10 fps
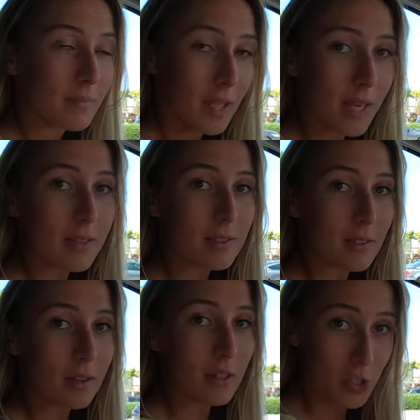likes
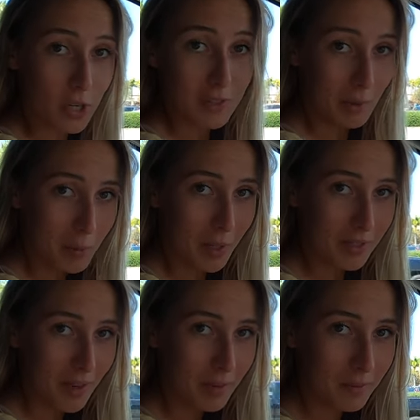the shells that we
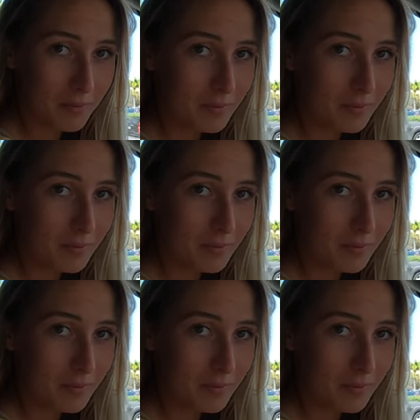picked out.